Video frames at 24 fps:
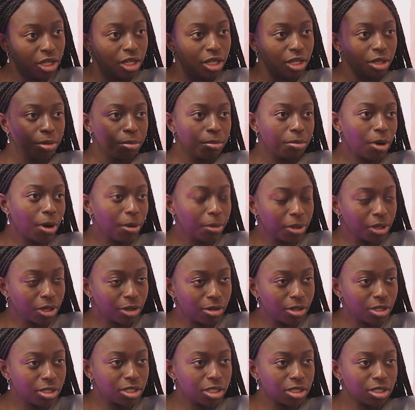Mm-hmm. Probably
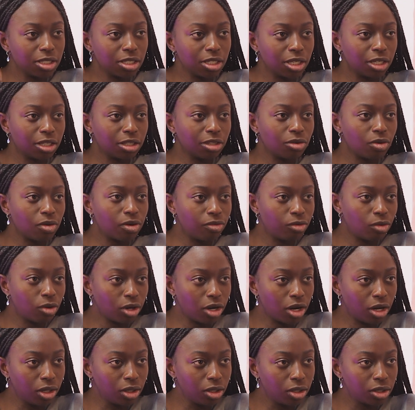increase it to, like, three dollars,
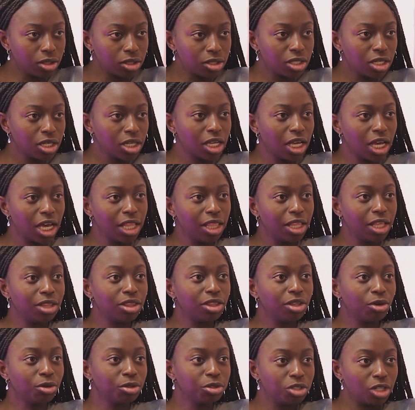four dollars. Ooh. And
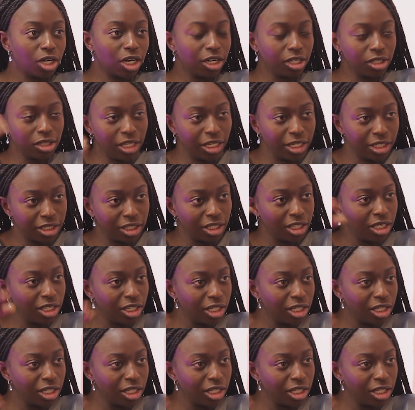then they'll try to, like,